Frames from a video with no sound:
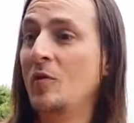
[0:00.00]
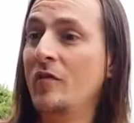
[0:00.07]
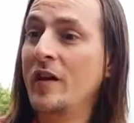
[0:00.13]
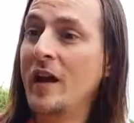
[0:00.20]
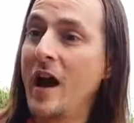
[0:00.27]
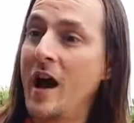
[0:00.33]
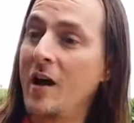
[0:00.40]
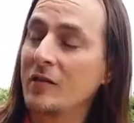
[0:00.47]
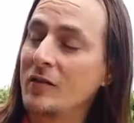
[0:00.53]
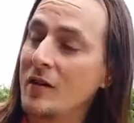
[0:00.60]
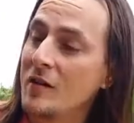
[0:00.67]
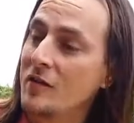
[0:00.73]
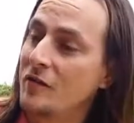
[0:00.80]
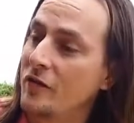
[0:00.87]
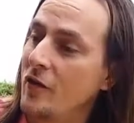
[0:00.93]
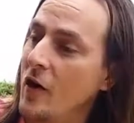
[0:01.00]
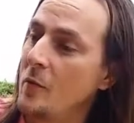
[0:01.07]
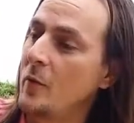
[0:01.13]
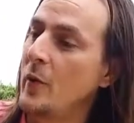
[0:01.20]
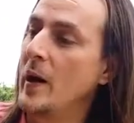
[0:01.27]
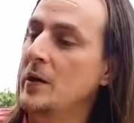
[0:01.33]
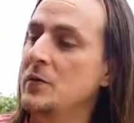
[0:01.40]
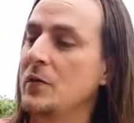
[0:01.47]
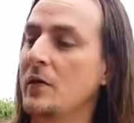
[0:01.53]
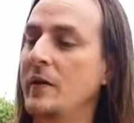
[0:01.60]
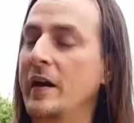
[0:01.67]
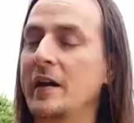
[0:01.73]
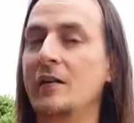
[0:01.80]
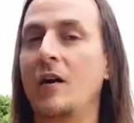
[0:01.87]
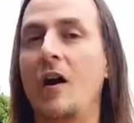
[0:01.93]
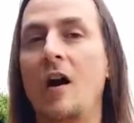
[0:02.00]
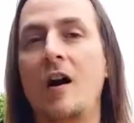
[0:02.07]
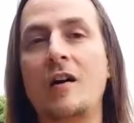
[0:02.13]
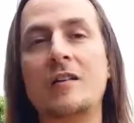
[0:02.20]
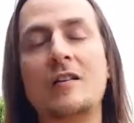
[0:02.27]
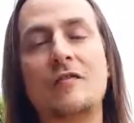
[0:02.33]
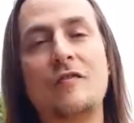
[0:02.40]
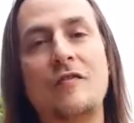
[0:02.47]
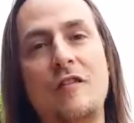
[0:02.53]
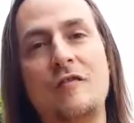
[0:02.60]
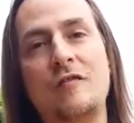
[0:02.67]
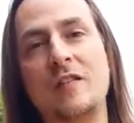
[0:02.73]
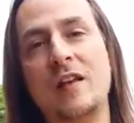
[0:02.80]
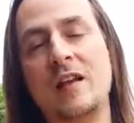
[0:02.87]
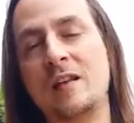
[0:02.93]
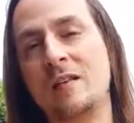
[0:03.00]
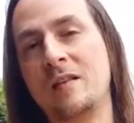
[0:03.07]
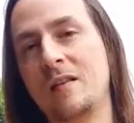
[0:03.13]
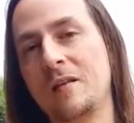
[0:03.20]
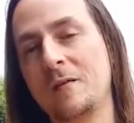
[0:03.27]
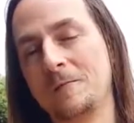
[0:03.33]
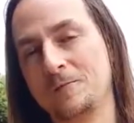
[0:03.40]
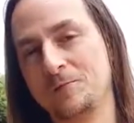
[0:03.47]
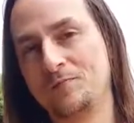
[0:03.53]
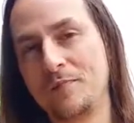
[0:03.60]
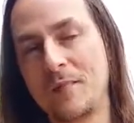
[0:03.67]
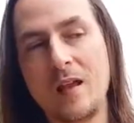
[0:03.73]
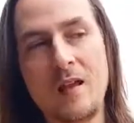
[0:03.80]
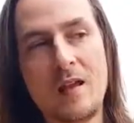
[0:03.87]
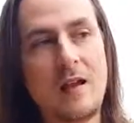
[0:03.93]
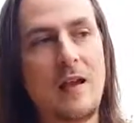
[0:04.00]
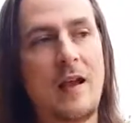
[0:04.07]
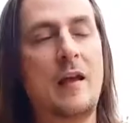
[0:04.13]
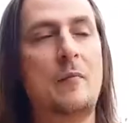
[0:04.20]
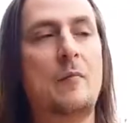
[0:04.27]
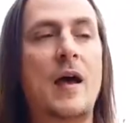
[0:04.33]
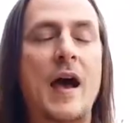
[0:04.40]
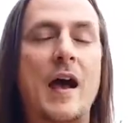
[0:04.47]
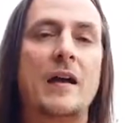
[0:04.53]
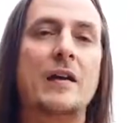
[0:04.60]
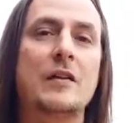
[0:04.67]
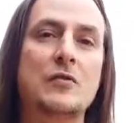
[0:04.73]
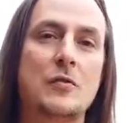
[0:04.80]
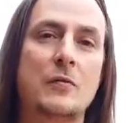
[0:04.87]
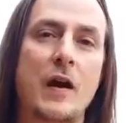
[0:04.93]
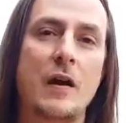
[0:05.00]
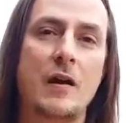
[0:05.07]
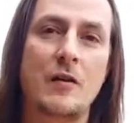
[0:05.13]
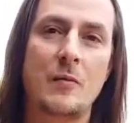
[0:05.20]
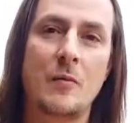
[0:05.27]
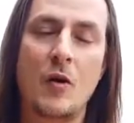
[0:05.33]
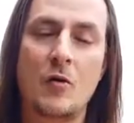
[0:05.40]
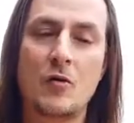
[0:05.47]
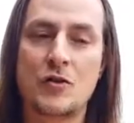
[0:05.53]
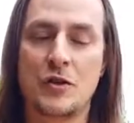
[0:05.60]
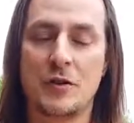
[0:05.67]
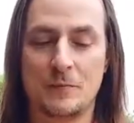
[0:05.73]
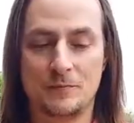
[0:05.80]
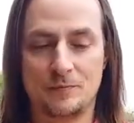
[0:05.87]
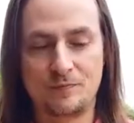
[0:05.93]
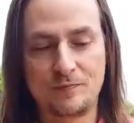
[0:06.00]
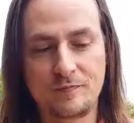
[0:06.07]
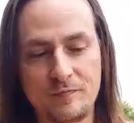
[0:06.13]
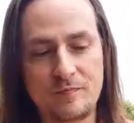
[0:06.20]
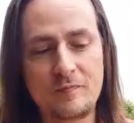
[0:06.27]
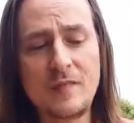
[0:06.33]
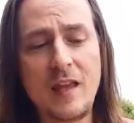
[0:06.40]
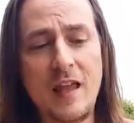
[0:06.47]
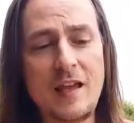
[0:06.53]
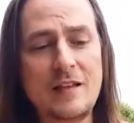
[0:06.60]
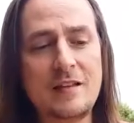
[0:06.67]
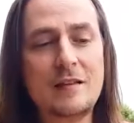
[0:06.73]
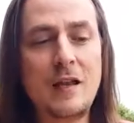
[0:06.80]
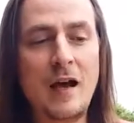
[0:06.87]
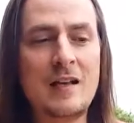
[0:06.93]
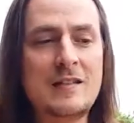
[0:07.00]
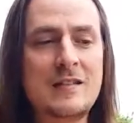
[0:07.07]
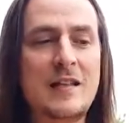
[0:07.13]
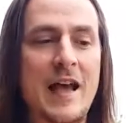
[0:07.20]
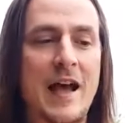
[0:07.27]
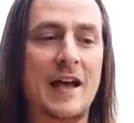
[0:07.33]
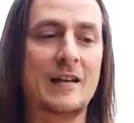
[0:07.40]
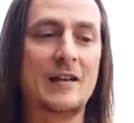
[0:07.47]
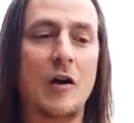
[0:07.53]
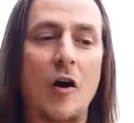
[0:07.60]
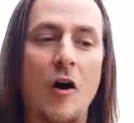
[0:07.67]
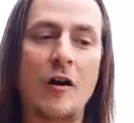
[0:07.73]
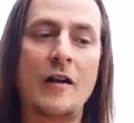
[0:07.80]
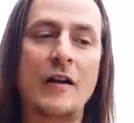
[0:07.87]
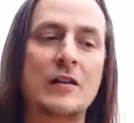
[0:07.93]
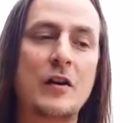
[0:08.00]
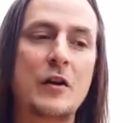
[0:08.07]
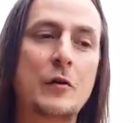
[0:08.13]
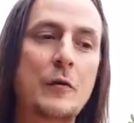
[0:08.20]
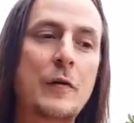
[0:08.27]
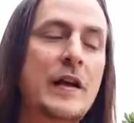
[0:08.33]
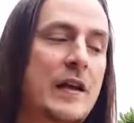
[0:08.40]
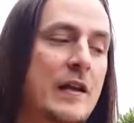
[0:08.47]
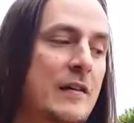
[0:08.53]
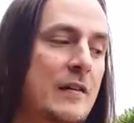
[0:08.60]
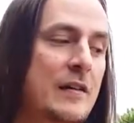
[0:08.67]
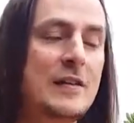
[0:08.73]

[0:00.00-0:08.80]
moving out from retrograde on the 15th and back into regular motion. It does that on a degree,